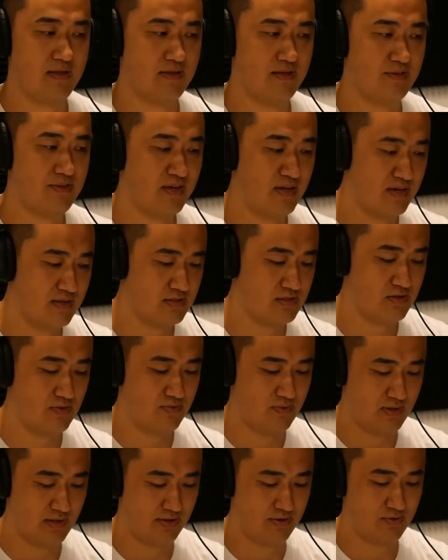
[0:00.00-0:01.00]
I, I think it's
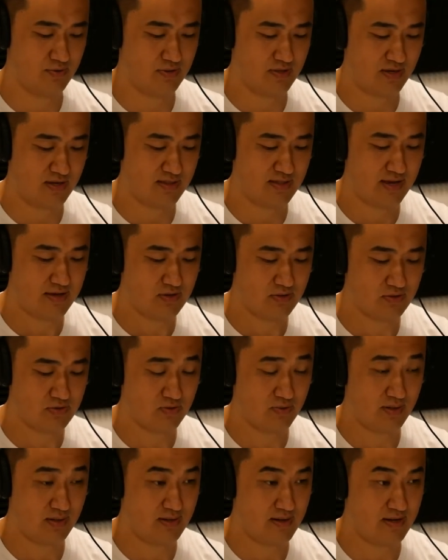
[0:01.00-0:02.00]
a really good thing that you're
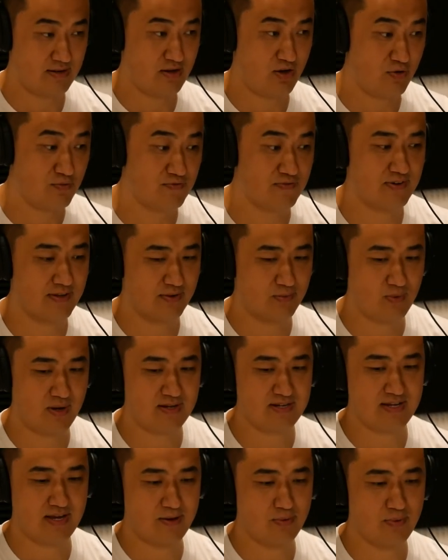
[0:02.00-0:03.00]
doing, and hopefully
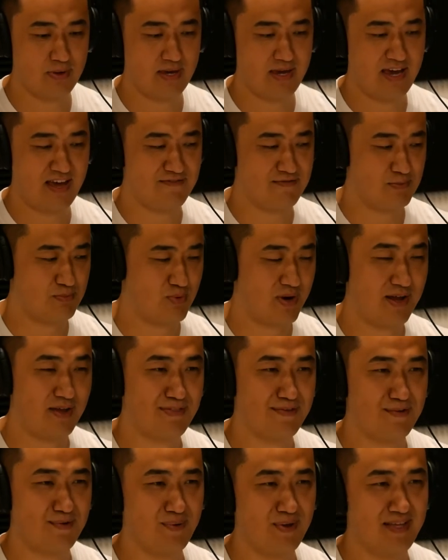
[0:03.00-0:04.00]
one day we have a
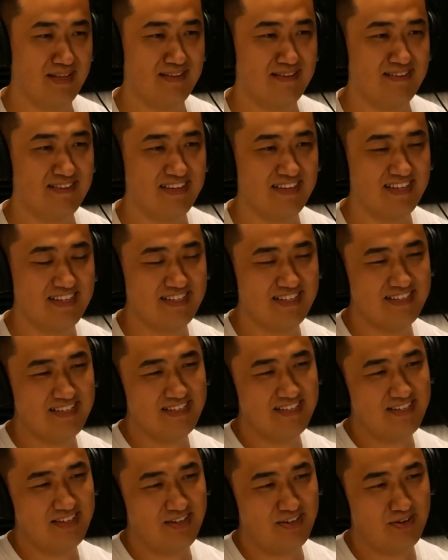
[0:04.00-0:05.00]
breakthrough in,
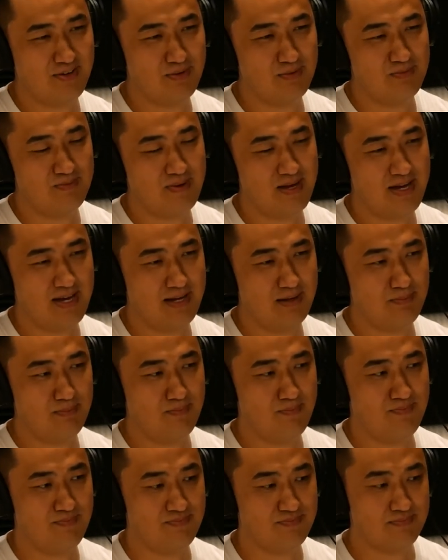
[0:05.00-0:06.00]
you know,
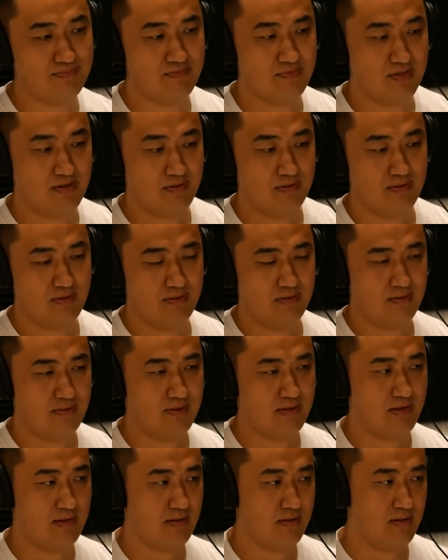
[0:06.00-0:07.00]
um,
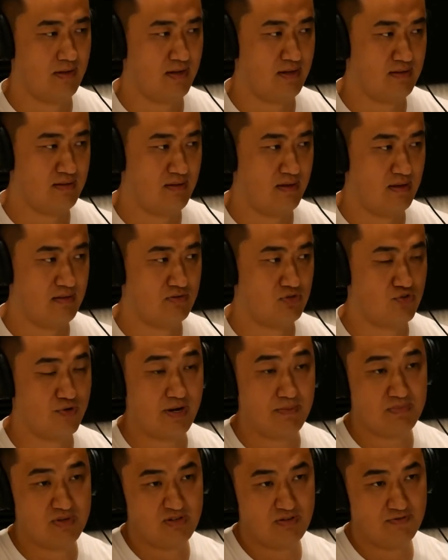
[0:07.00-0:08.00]
in in
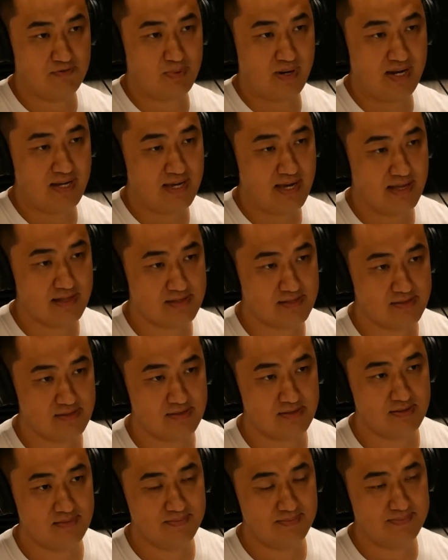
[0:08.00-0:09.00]
treatment of brain
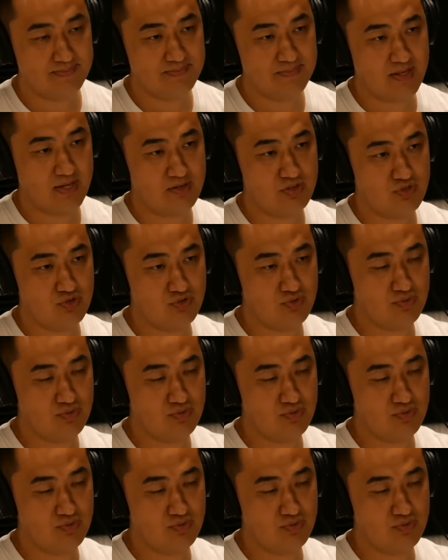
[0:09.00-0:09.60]
cancers well,